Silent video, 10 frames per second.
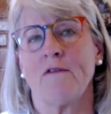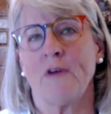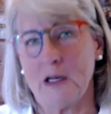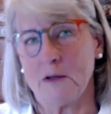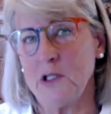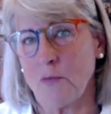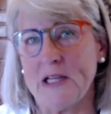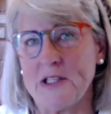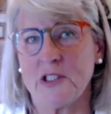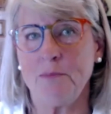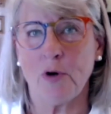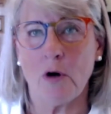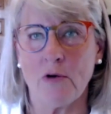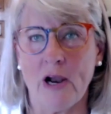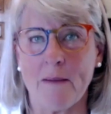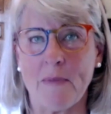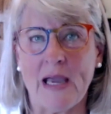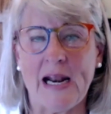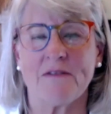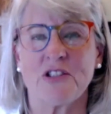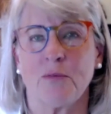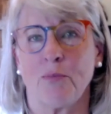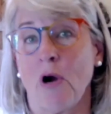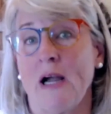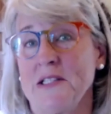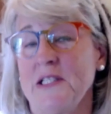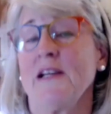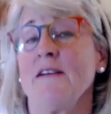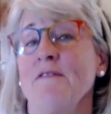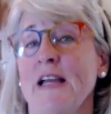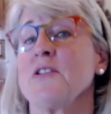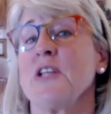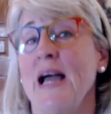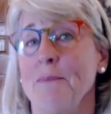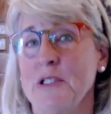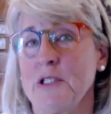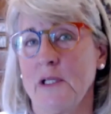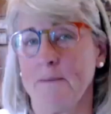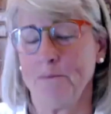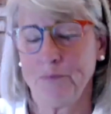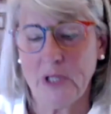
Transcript: following the Right Sleep program and have surprising events happen to them.